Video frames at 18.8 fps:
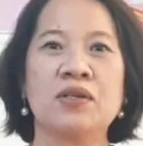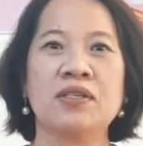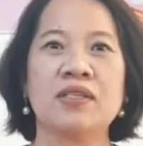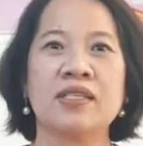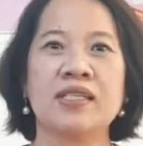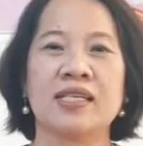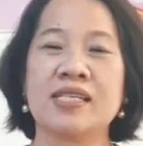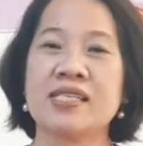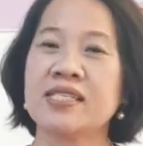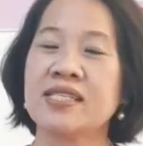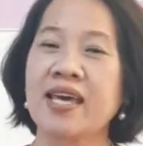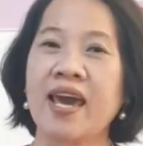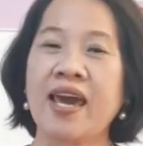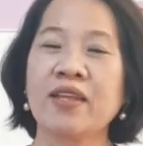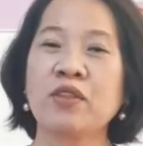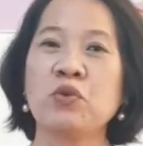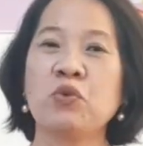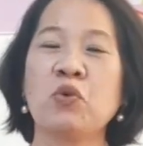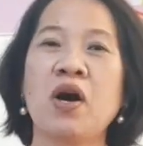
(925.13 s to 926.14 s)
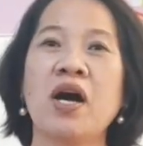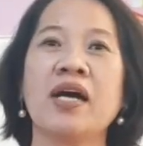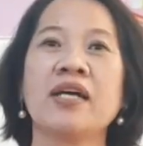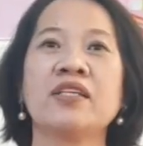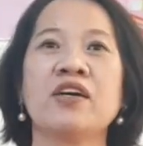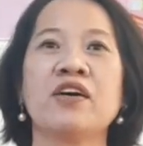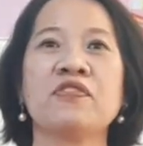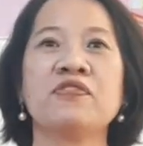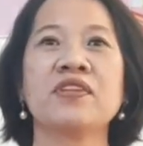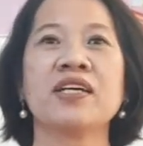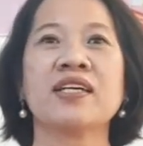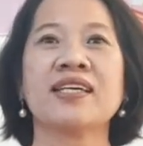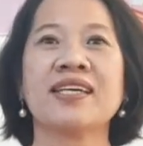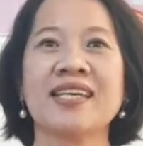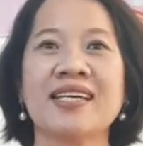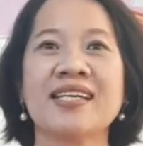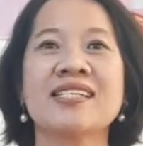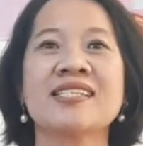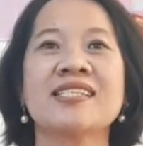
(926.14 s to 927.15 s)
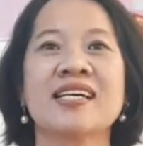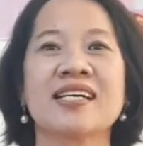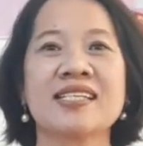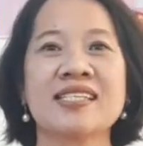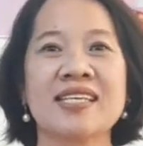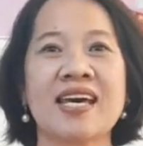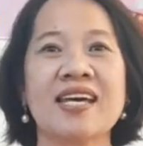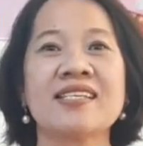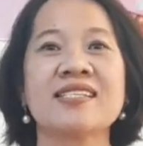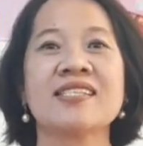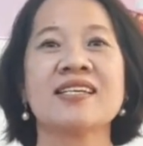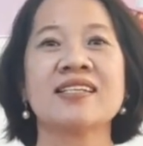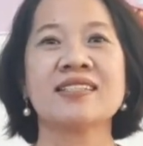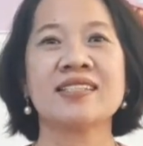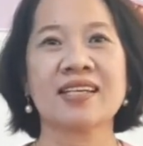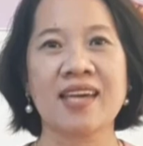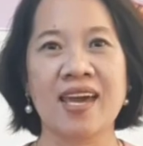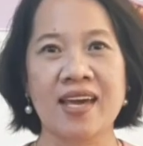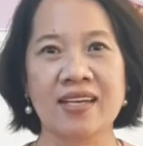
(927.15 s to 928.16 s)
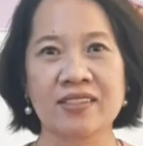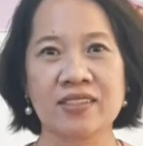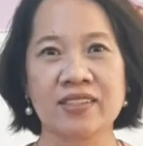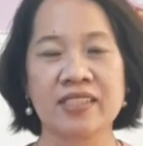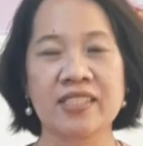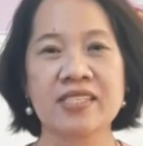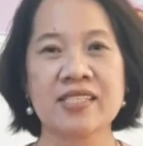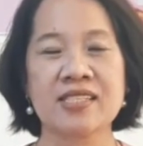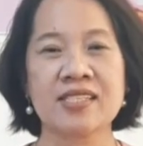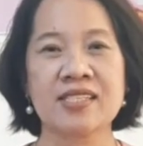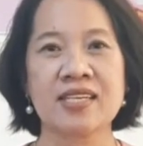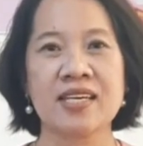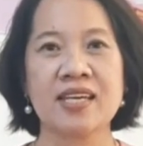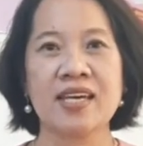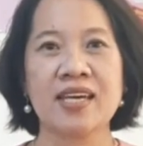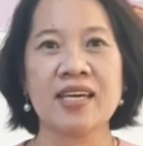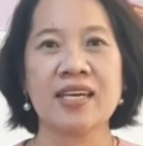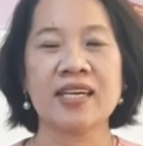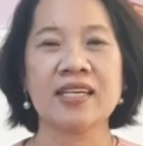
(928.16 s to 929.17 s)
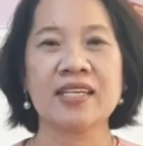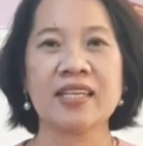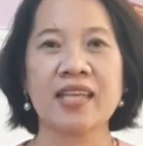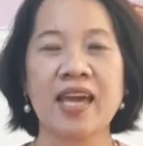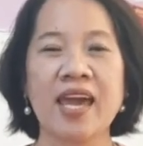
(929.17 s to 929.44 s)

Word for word: He said, One of the key success indicators